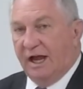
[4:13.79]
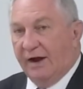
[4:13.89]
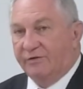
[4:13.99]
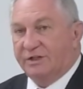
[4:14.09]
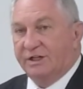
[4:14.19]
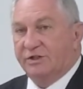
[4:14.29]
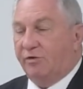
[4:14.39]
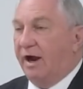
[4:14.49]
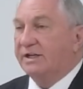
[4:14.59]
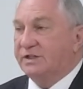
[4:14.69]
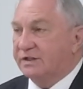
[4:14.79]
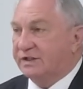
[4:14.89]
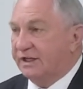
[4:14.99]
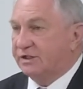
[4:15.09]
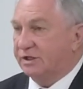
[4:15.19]
ever since Christ's
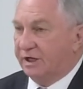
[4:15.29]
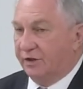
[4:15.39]
ascension.